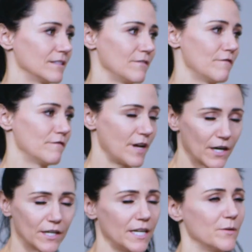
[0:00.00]

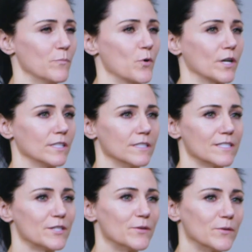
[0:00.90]
very important
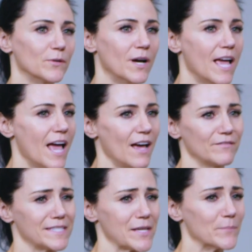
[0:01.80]
to
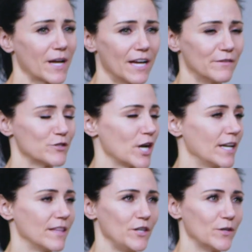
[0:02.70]
have some kind of
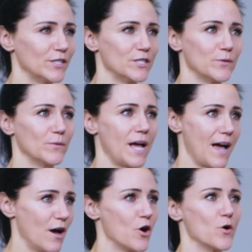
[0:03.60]
training that you can do
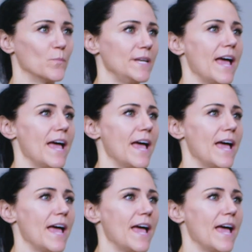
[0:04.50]
at home